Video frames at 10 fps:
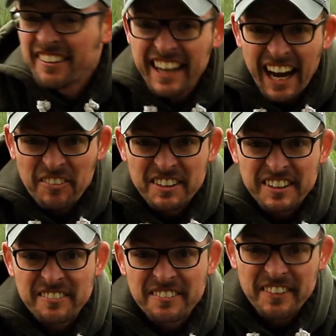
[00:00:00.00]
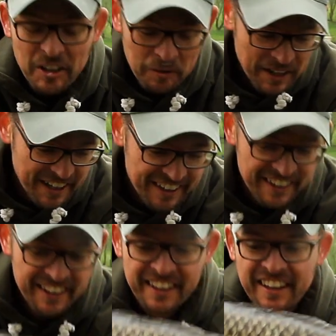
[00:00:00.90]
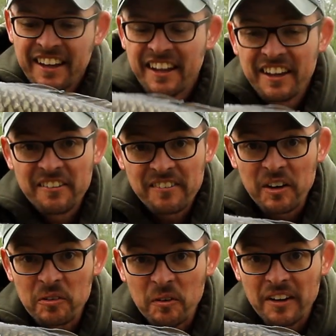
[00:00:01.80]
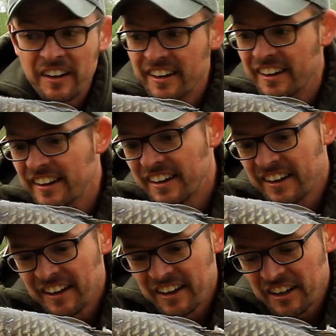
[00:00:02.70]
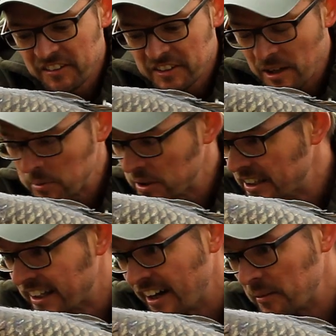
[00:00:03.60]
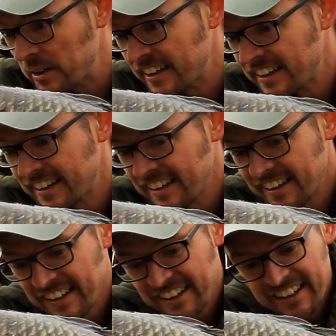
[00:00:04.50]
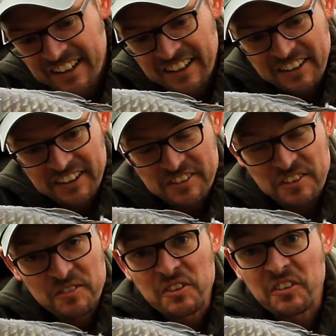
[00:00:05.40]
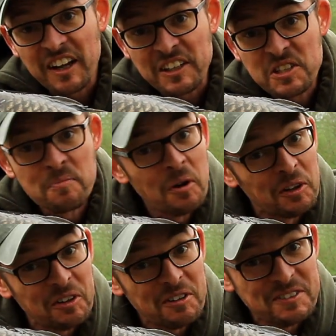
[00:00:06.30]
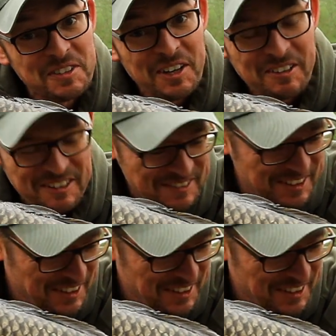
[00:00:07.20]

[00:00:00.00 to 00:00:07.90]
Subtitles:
The camera didn't film the first one of a double hookup. This is the slightly smaller of the two, of